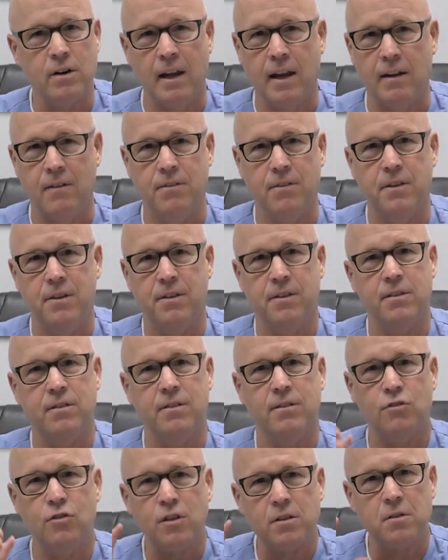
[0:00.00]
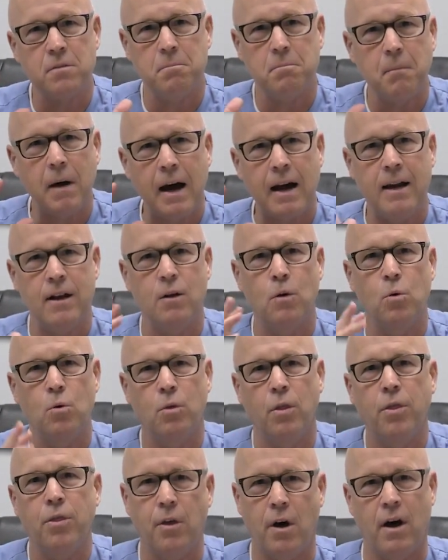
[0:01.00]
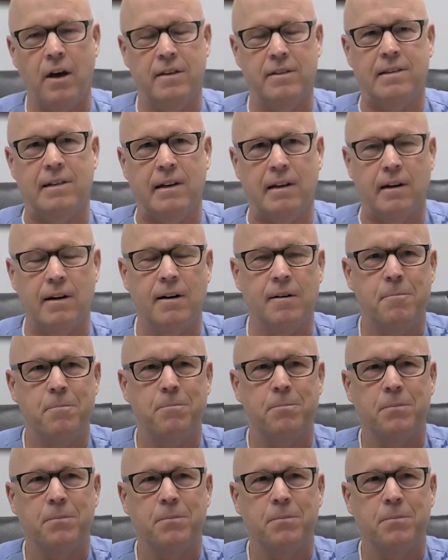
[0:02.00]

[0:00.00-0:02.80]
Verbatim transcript: Dave. This is just my own thoughts here.